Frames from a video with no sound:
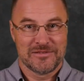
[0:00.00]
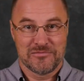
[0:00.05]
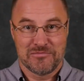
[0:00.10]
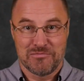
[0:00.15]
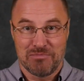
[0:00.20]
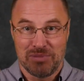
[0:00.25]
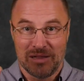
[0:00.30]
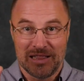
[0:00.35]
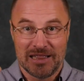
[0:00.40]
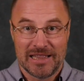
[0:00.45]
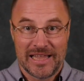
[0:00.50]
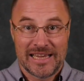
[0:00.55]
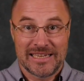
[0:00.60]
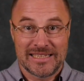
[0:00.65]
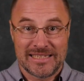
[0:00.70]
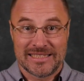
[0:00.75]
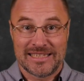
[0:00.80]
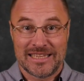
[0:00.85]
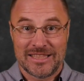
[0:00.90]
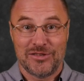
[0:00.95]

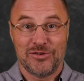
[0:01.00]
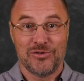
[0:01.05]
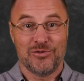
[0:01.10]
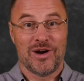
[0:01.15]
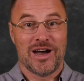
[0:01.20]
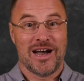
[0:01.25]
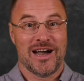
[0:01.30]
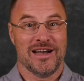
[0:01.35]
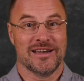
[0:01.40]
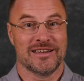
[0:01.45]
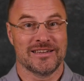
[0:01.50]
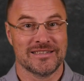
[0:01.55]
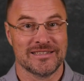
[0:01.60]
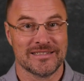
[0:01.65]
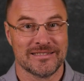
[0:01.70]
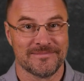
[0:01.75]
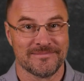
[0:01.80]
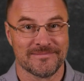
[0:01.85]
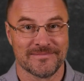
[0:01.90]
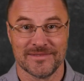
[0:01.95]
blessed you are,
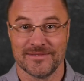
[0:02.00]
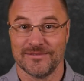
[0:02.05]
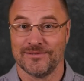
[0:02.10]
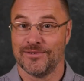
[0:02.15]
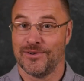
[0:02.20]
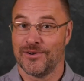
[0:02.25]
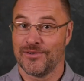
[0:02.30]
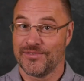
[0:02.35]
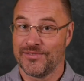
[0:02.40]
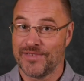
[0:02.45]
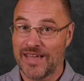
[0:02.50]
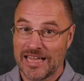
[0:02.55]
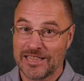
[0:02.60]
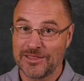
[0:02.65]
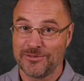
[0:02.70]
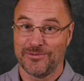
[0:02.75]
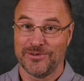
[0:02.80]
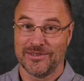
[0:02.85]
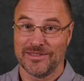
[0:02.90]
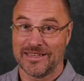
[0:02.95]
for
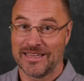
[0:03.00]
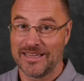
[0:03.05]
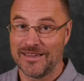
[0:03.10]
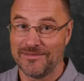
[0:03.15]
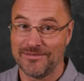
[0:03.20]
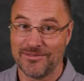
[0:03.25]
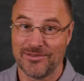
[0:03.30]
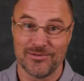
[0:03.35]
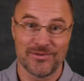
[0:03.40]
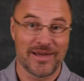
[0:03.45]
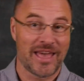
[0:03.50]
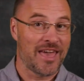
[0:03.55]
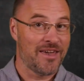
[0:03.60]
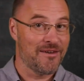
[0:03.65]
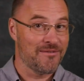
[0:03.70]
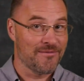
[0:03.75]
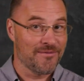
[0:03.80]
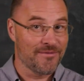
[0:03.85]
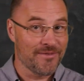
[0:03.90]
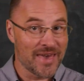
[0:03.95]
that will give you
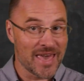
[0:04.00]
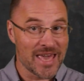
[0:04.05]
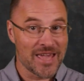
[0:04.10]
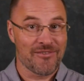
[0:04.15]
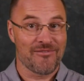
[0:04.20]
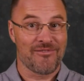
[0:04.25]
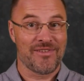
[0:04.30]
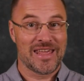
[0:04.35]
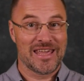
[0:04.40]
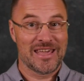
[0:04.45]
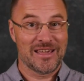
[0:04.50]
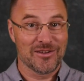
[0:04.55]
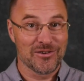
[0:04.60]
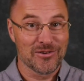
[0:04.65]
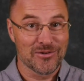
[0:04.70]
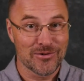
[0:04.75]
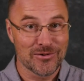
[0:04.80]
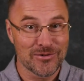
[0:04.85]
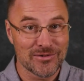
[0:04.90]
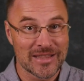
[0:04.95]
a very
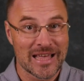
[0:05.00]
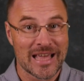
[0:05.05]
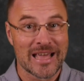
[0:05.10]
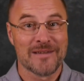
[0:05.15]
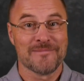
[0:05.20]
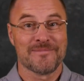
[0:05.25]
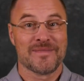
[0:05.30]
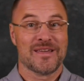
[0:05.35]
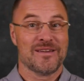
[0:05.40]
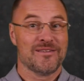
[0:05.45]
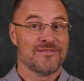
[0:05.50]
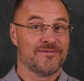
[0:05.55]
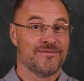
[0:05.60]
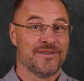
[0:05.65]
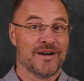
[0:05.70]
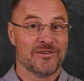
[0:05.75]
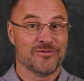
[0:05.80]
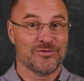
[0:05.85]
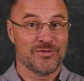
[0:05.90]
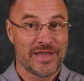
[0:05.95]
good
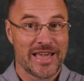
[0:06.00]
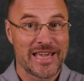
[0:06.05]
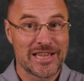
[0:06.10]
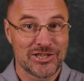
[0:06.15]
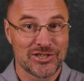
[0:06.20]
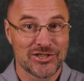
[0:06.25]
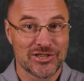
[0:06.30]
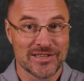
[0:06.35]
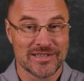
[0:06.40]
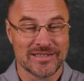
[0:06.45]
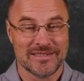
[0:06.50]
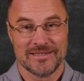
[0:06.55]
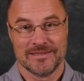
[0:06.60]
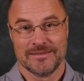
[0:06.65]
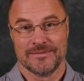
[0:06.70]
foundation.